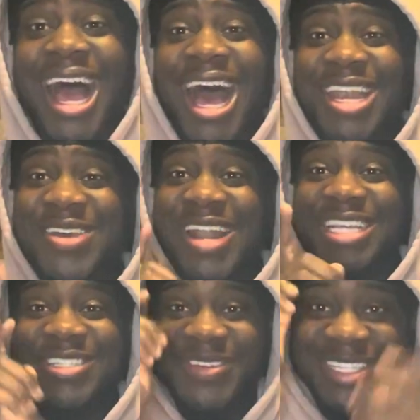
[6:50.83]
I knew
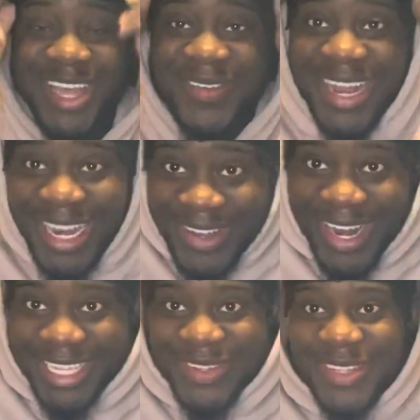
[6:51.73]
that
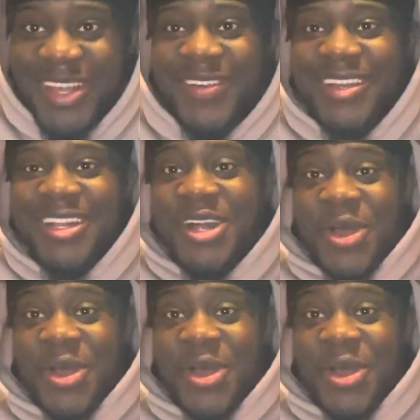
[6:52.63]
shit was coming.